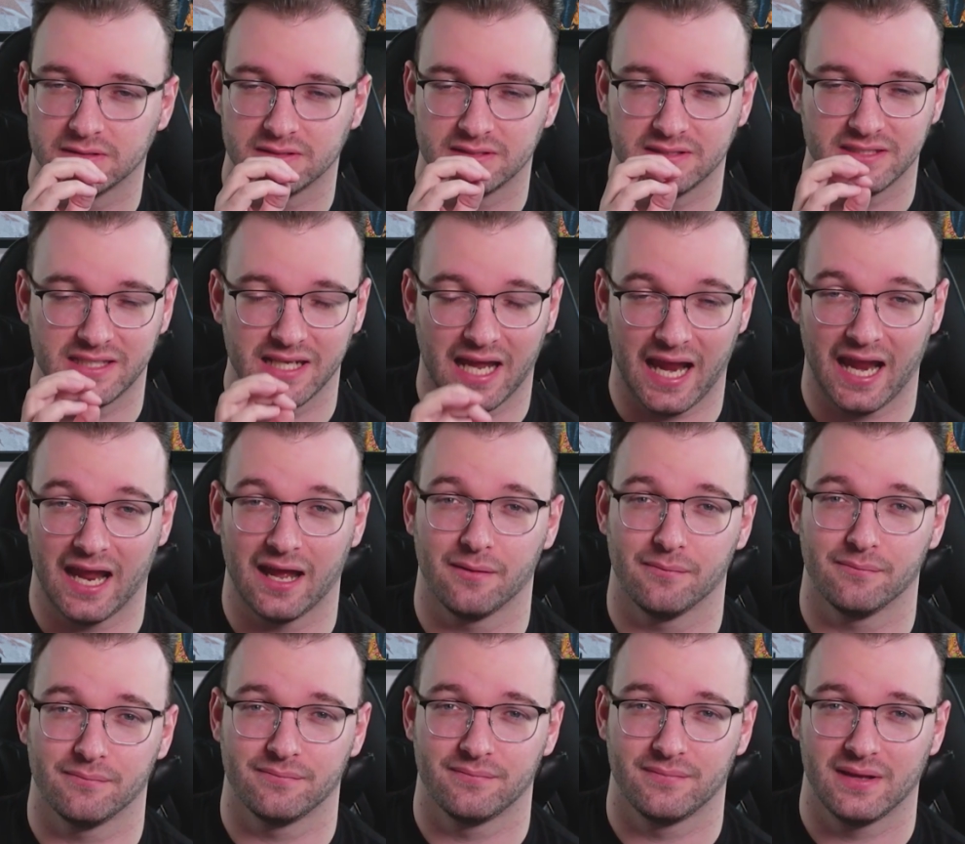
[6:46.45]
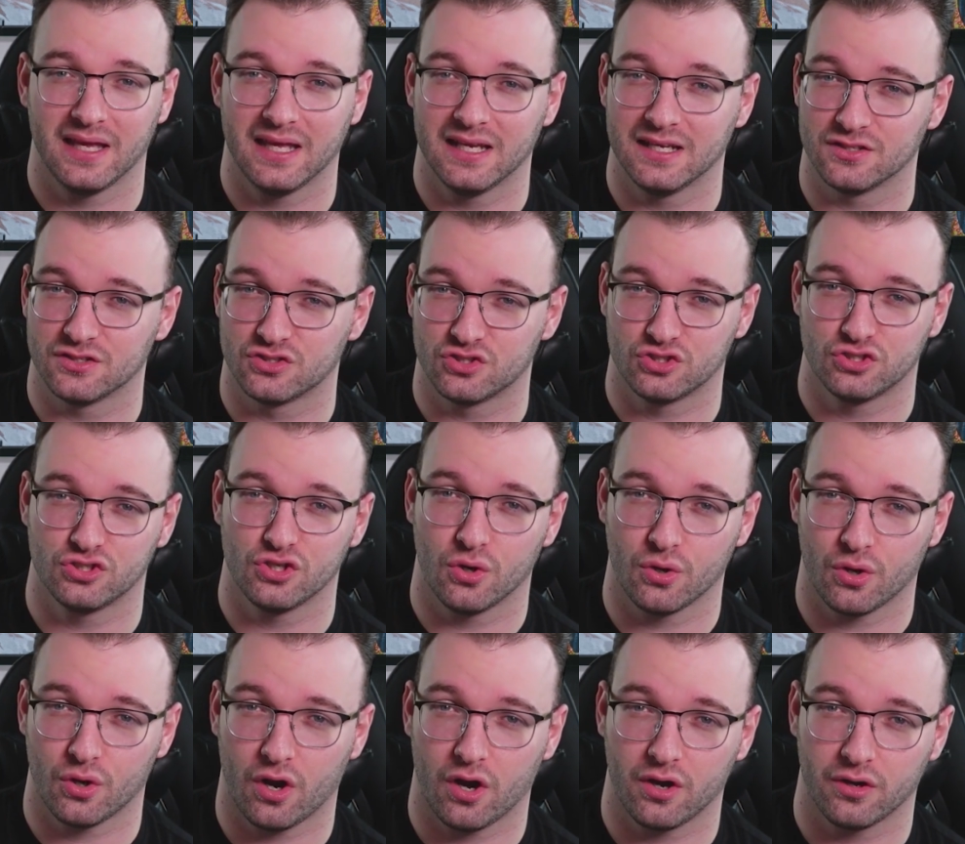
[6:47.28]
damn, it is so
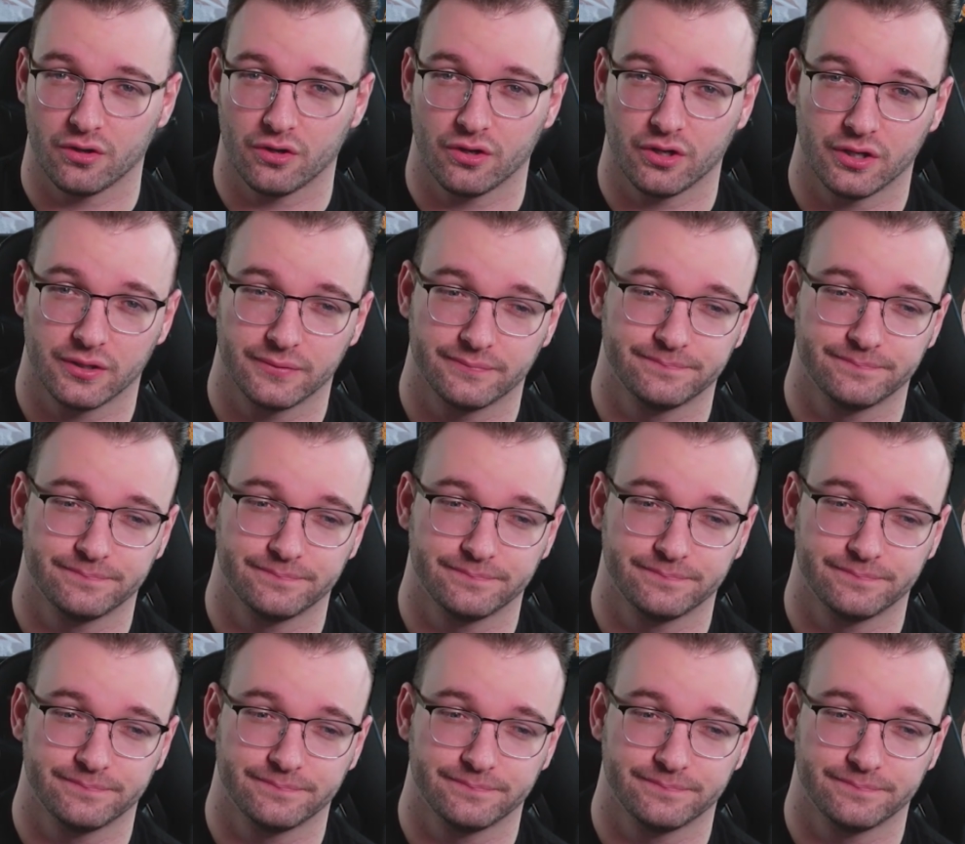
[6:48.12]
darn good.